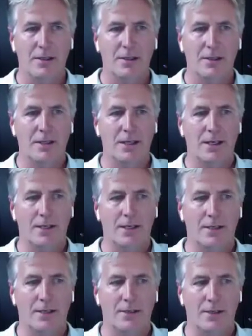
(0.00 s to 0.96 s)

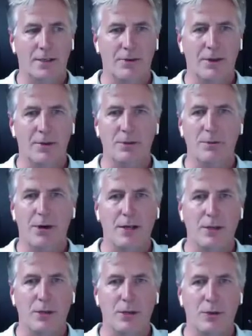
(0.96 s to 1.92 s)
and everything was
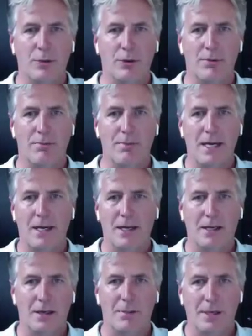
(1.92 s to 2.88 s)
brand new and we were making
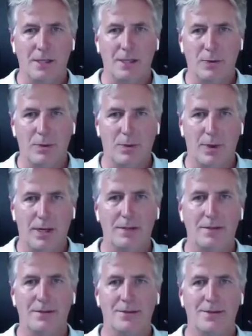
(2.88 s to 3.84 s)
it up as we
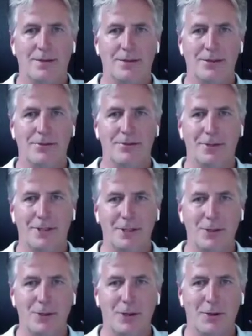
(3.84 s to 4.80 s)
went. And there's a funny
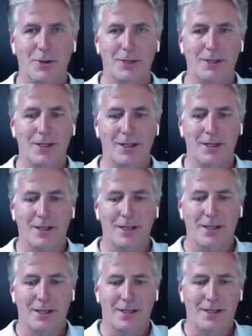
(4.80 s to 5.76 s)
story when
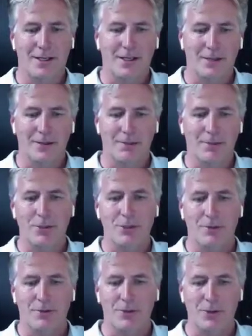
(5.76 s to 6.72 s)

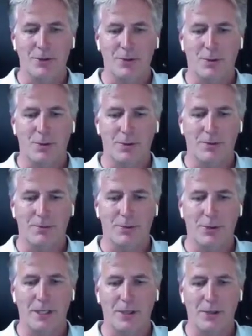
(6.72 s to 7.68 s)
personal phones were
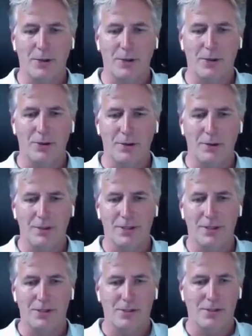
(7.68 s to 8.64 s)
pretty new.
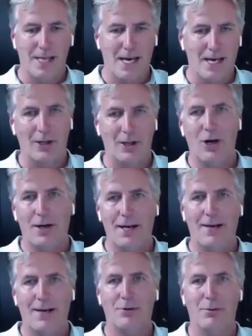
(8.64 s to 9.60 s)
This is not
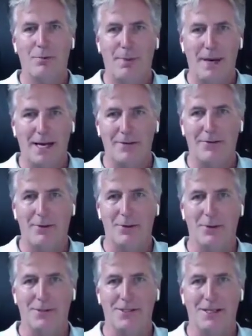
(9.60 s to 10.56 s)
long after bag
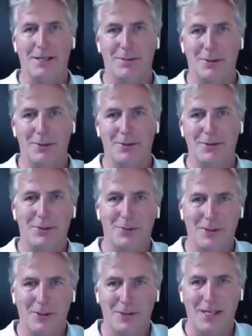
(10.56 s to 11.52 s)
phones debuted. So
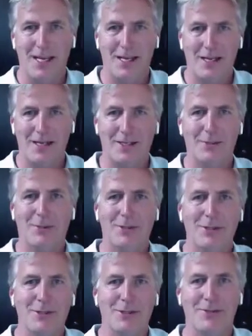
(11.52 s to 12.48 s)
when handheld
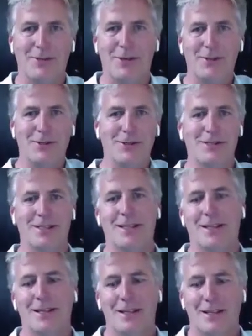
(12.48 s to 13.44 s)
personal phones
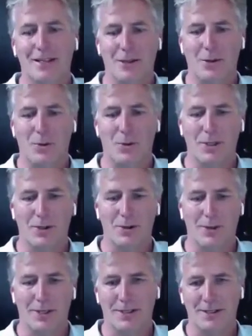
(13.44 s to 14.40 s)
like the
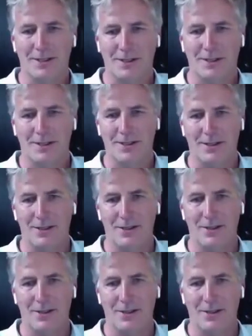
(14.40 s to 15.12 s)
101 and the